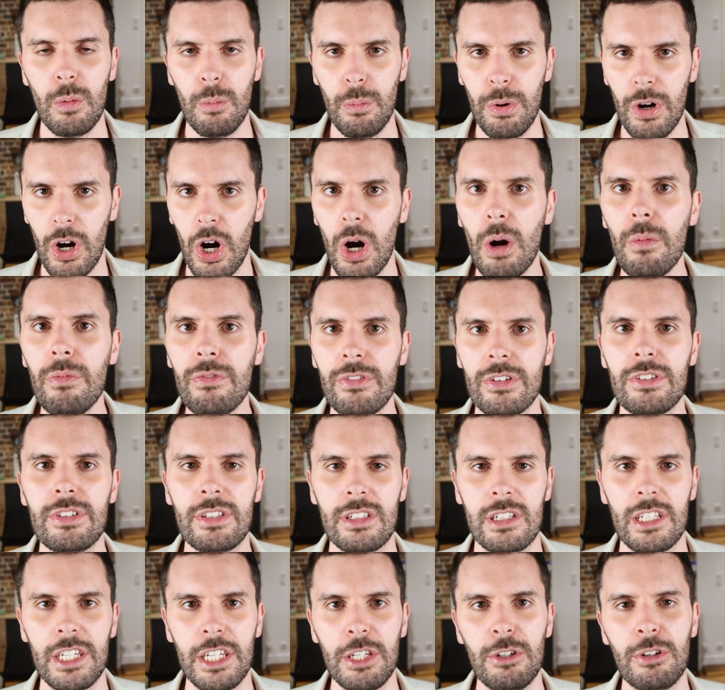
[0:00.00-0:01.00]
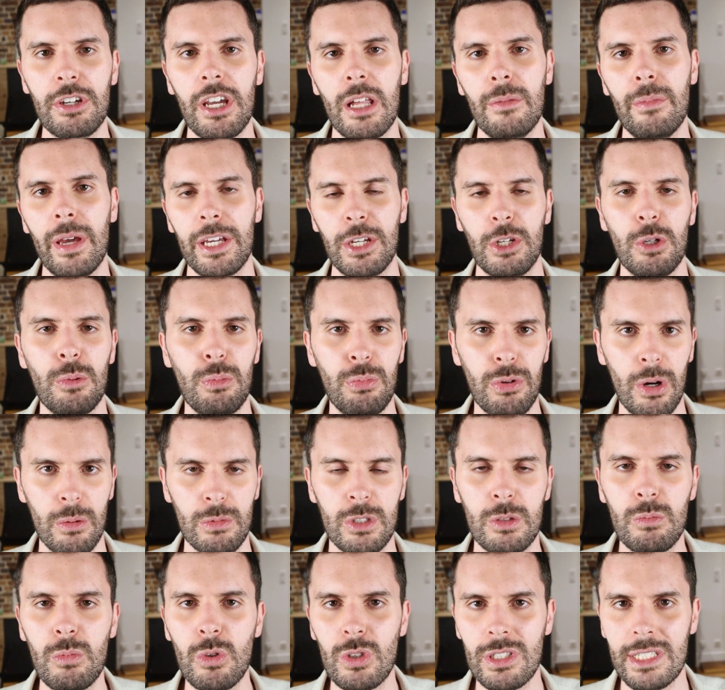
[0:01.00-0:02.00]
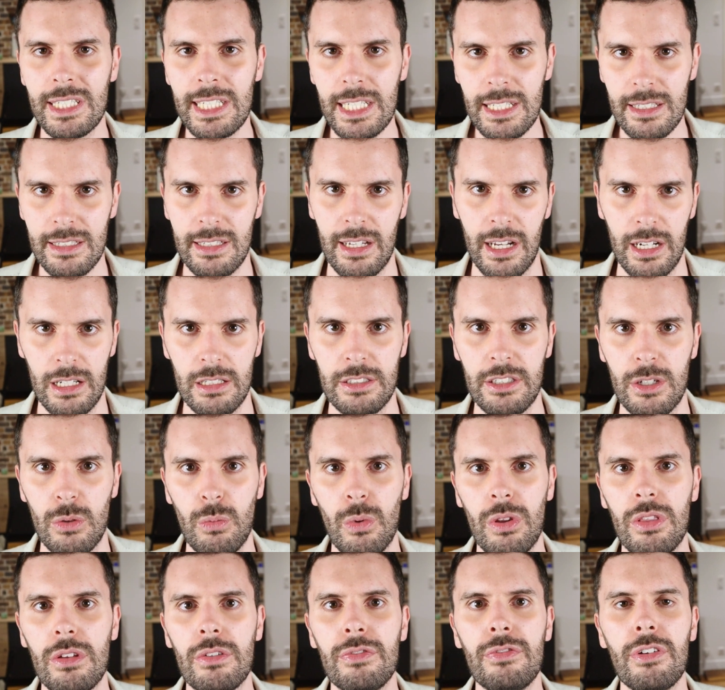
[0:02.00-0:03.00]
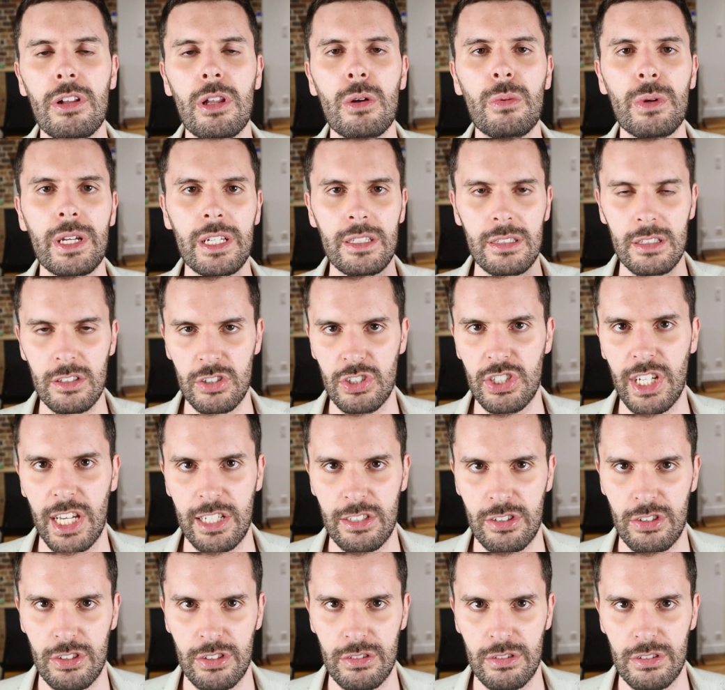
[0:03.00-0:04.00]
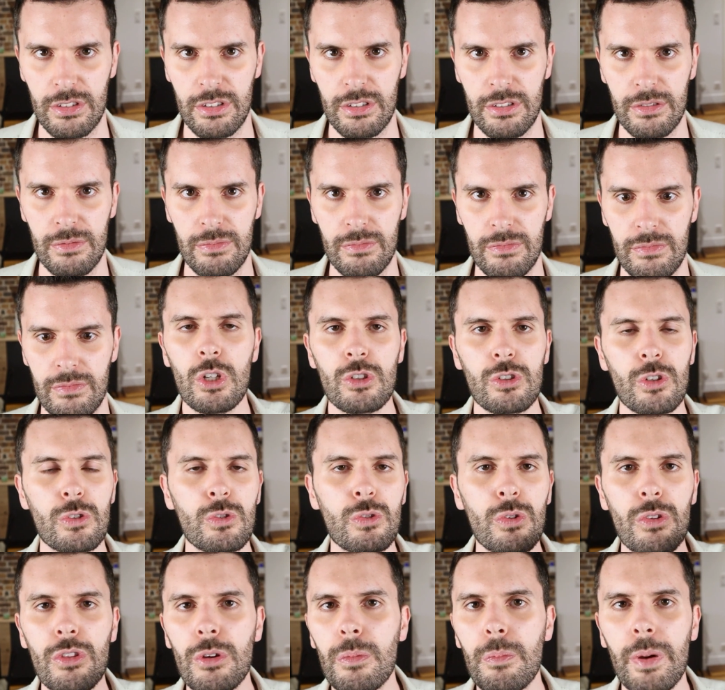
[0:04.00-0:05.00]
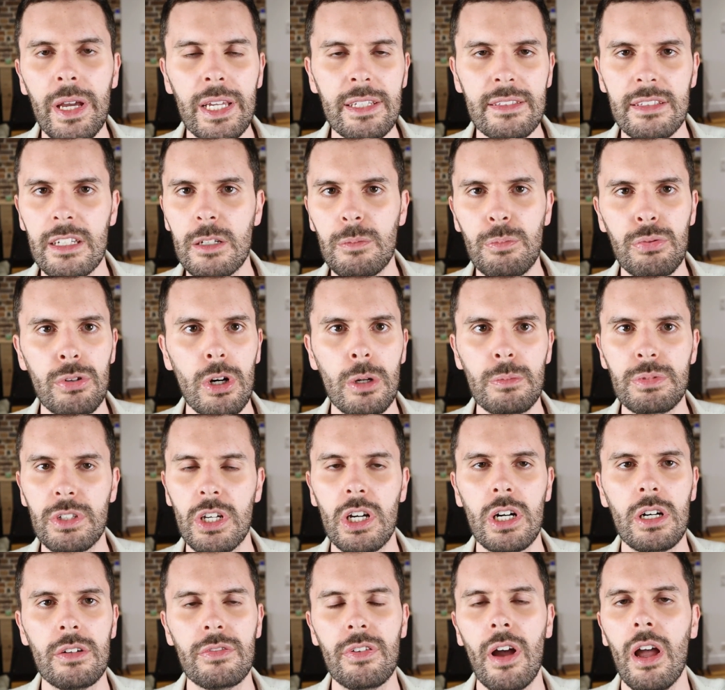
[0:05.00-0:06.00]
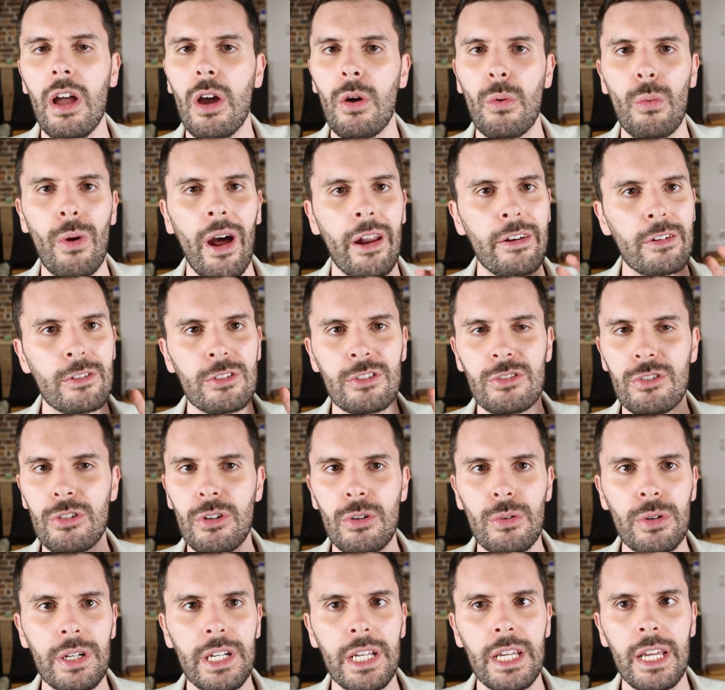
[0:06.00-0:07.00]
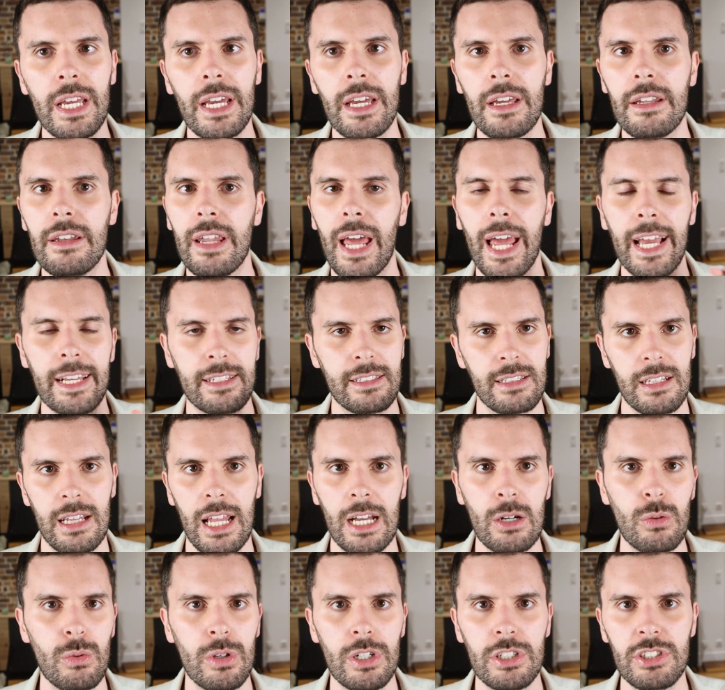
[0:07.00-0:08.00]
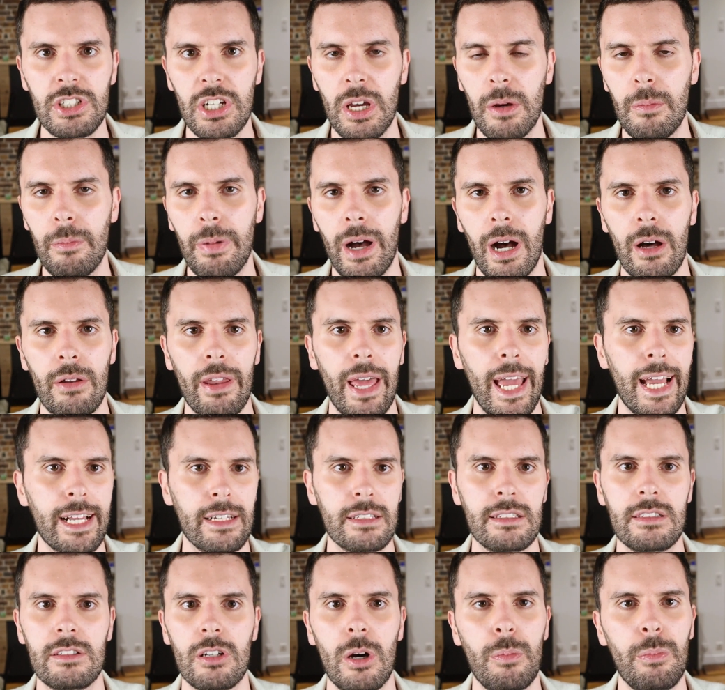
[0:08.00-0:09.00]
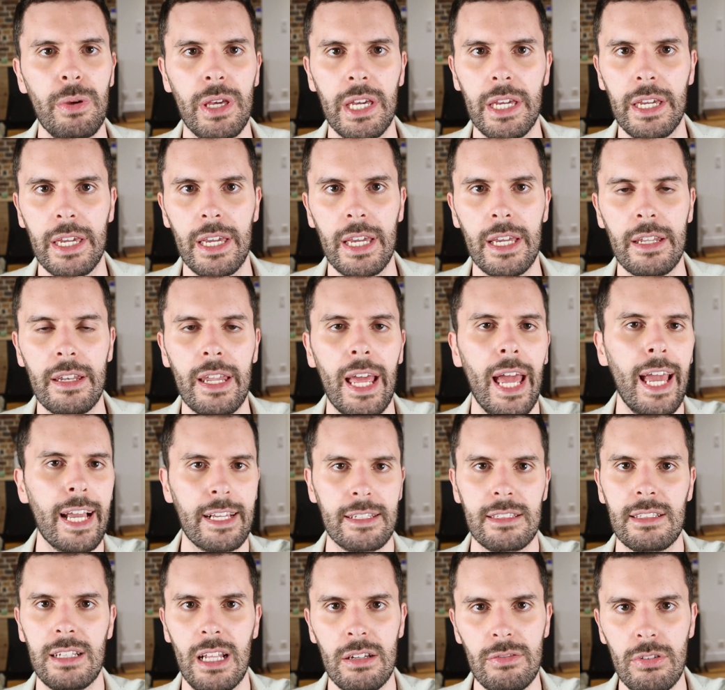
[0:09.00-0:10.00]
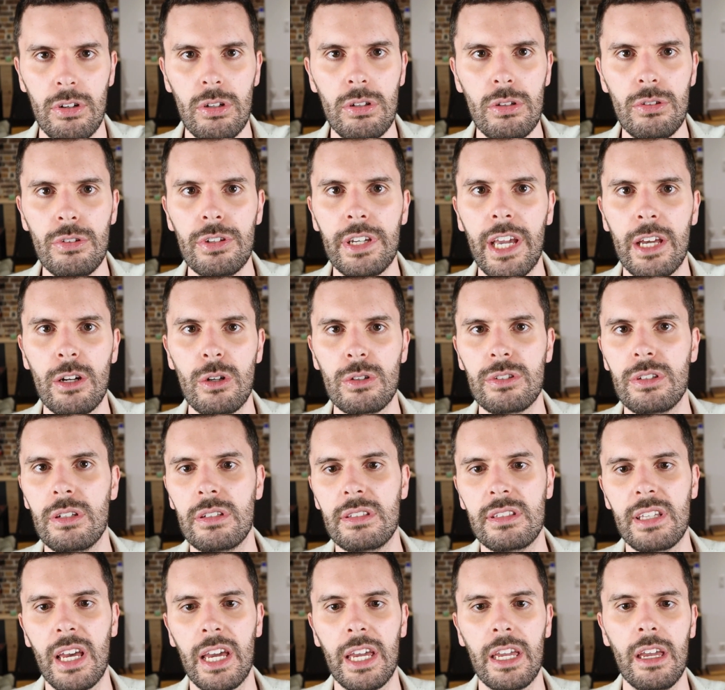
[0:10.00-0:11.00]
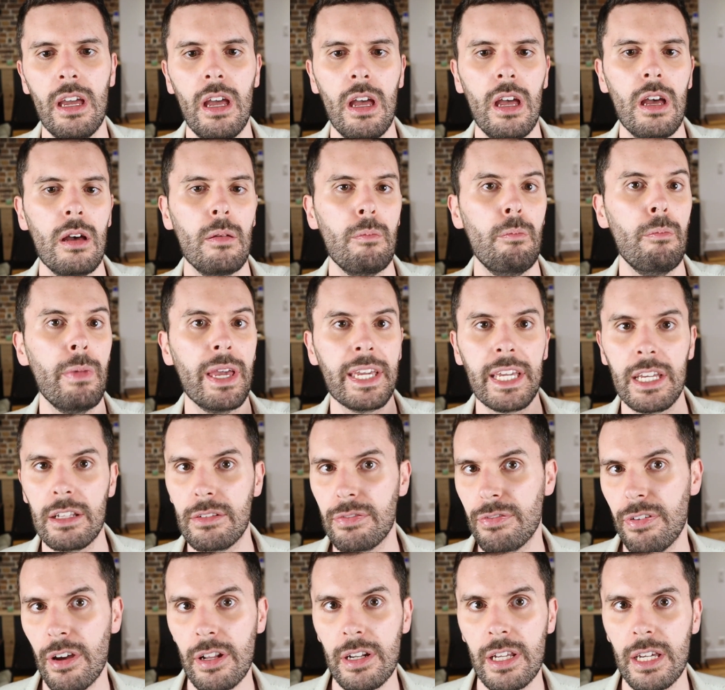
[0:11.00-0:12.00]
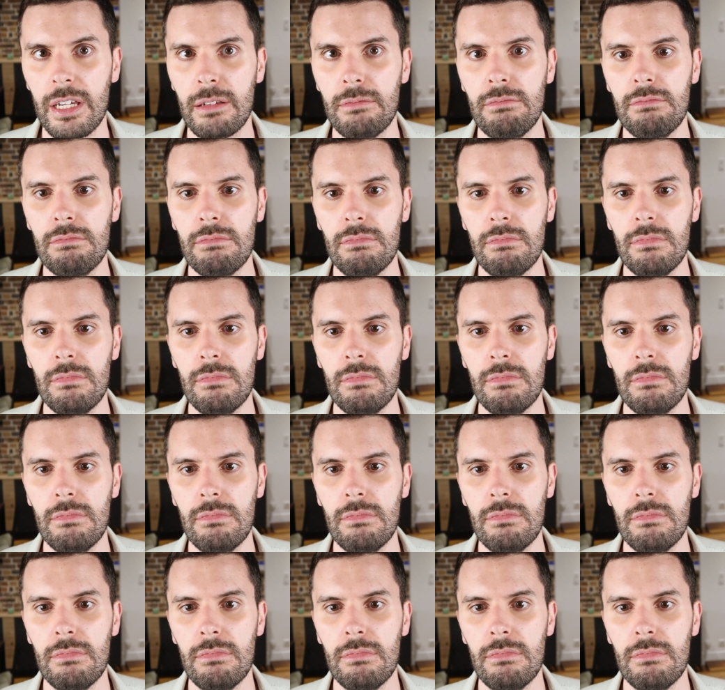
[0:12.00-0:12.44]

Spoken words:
But obviously, you can make your prompts more detailed with the following suggestions. So to the basic prompt of write a story in X language about X topic in X level, you can also say make it funny,